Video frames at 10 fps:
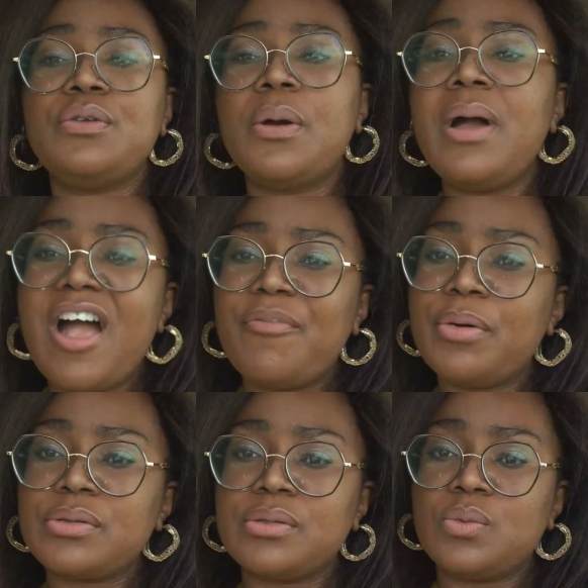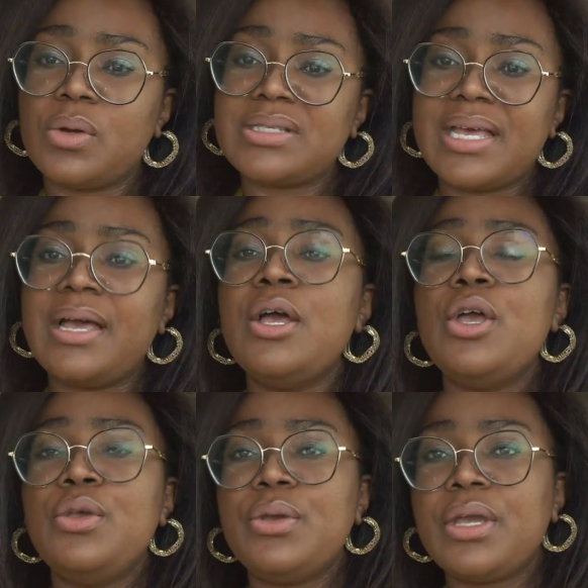you don't have bottled water,
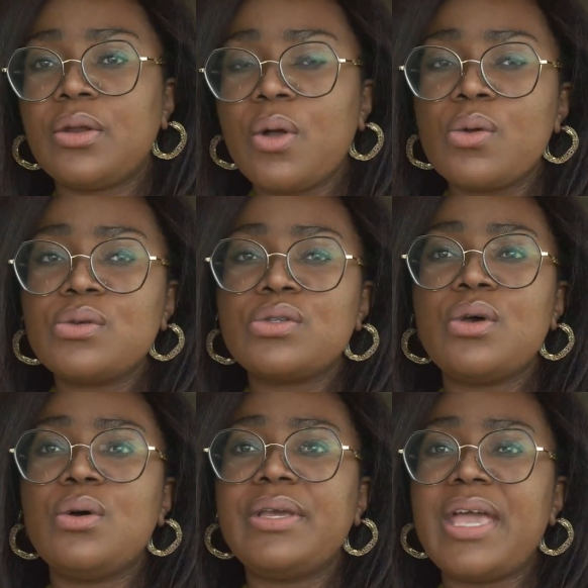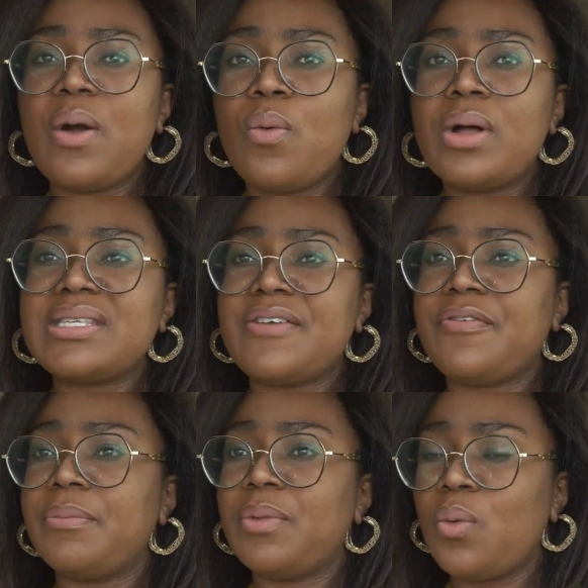you can also get water
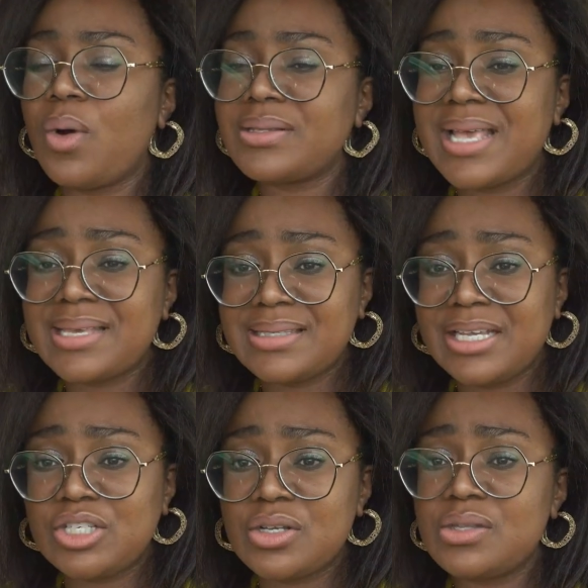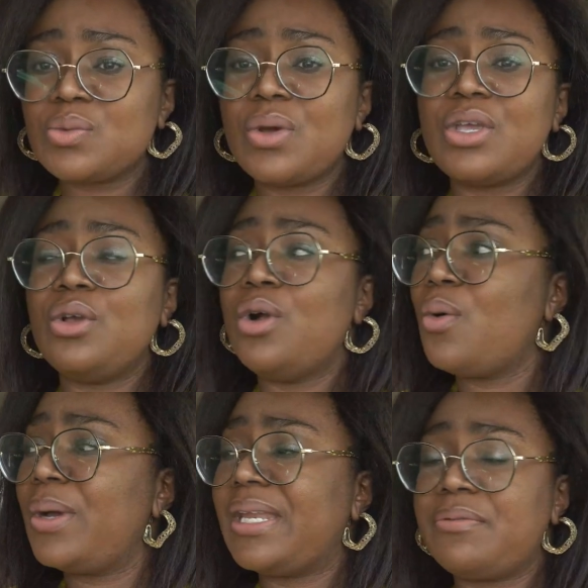from the water stations where you
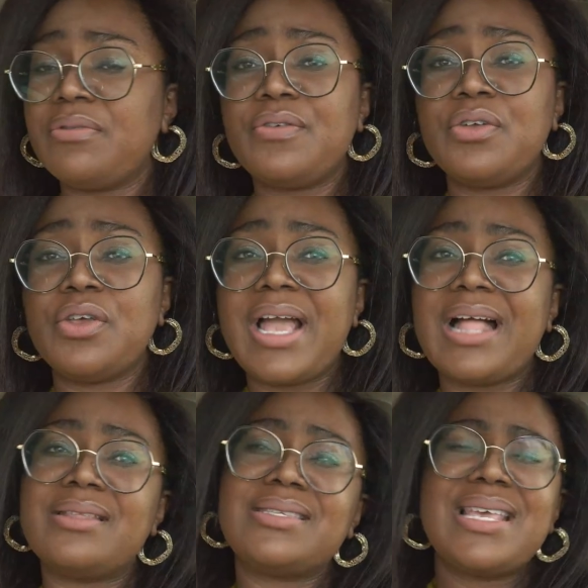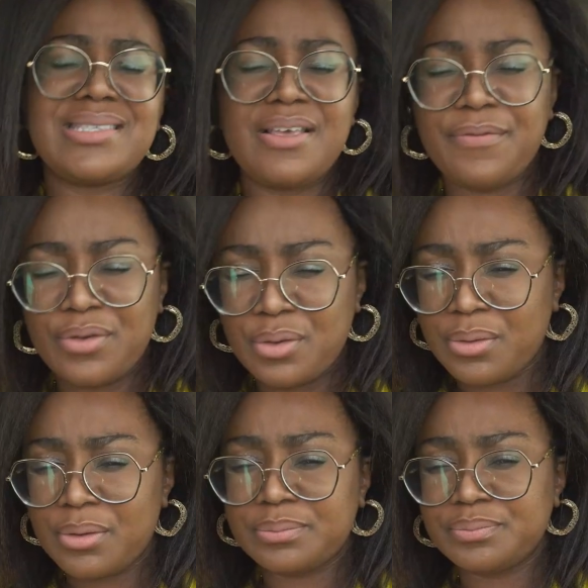go in and refill your gallons. That's if
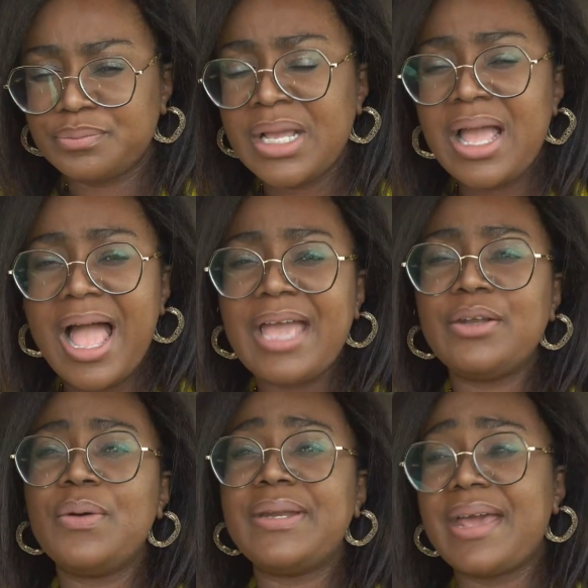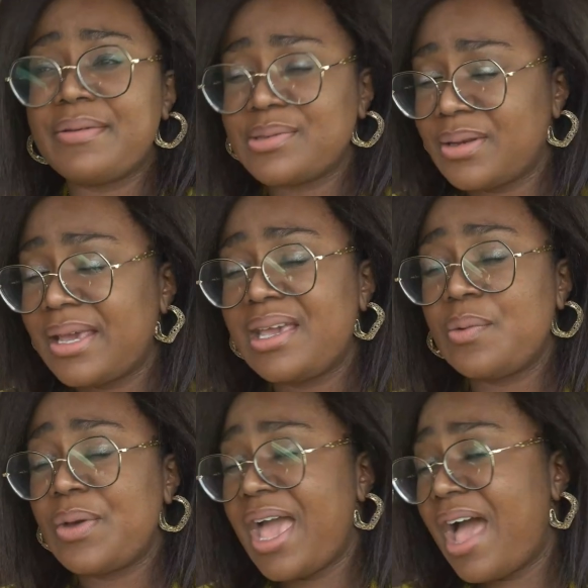you're, I know in Arizona here
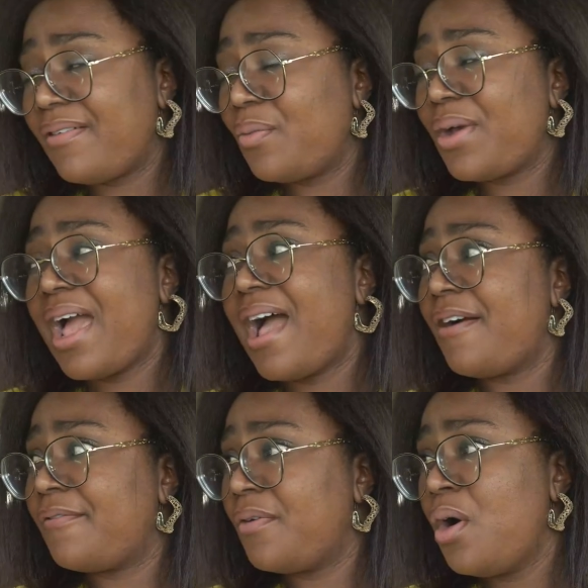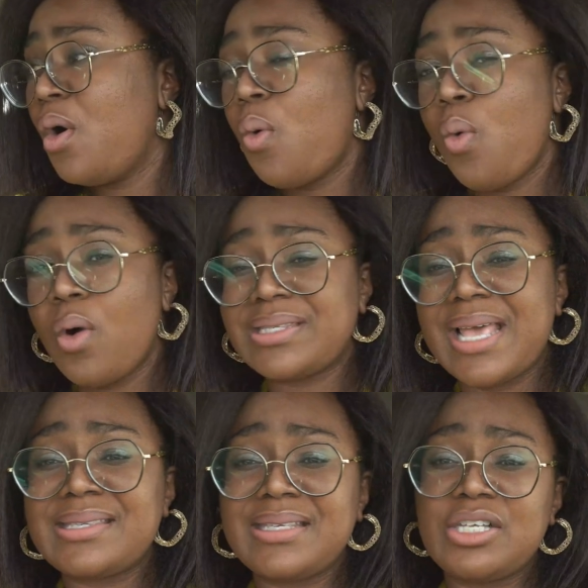we have it. We have
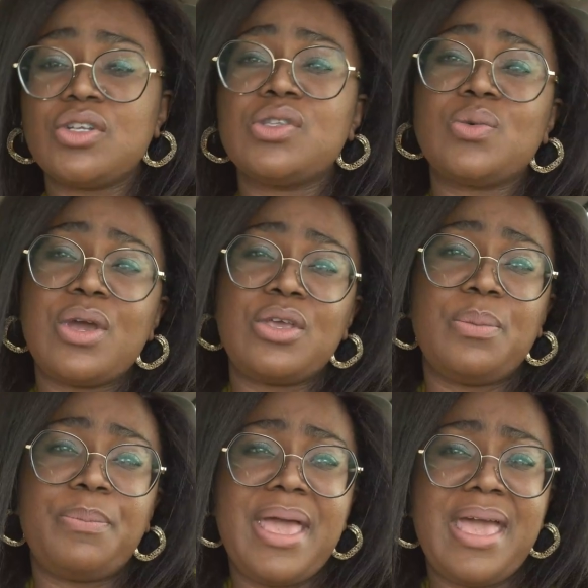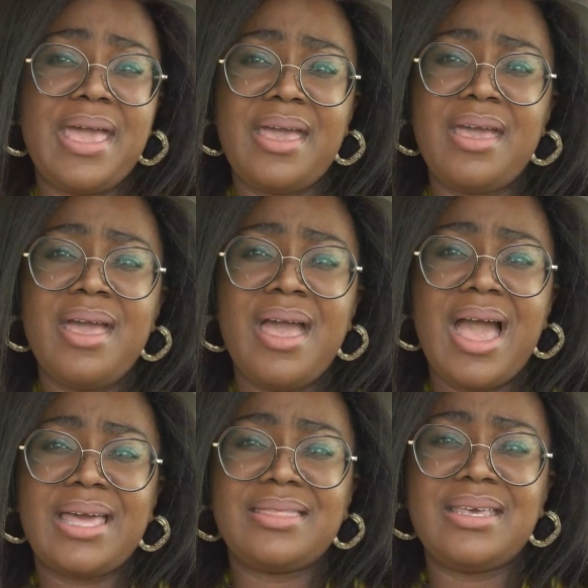water stations where you pay,
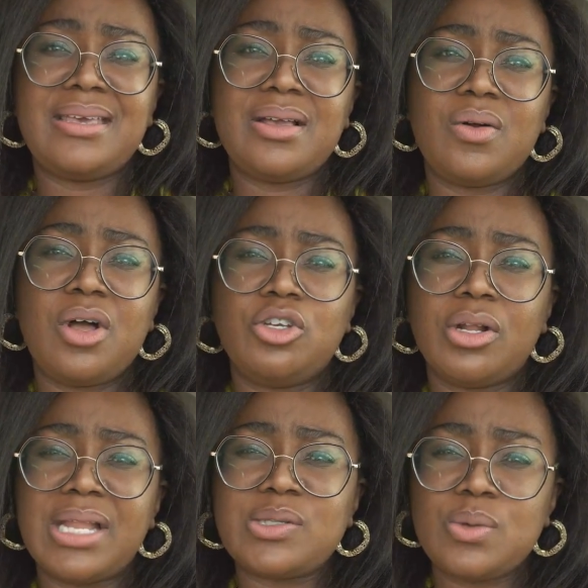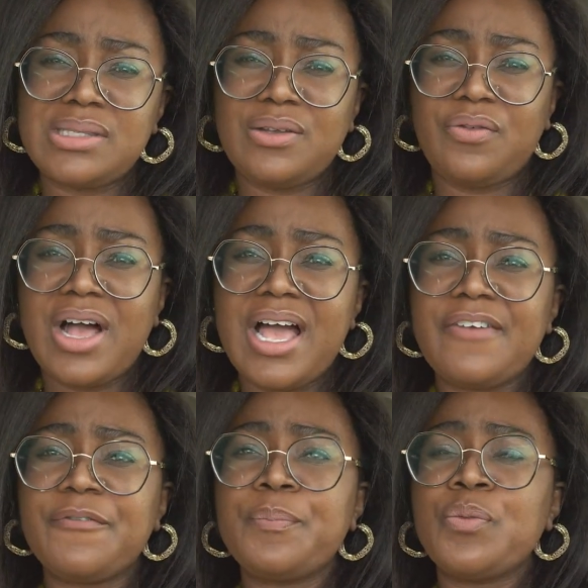I think,
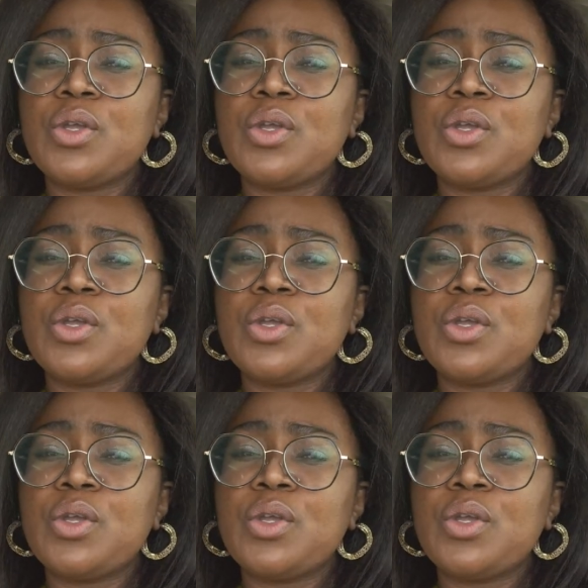$1.25